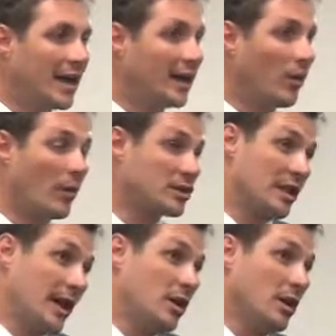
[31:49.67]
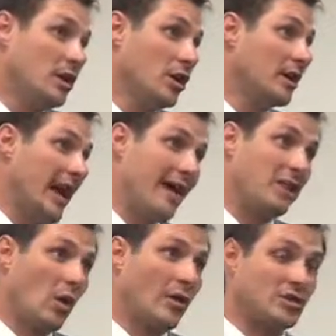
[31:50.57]
In other words, you, you can have
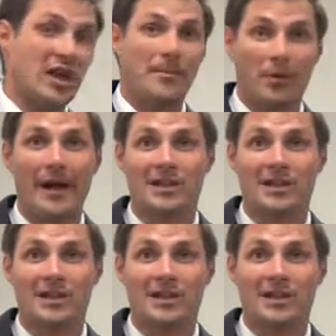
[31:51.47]
the Lord's Supper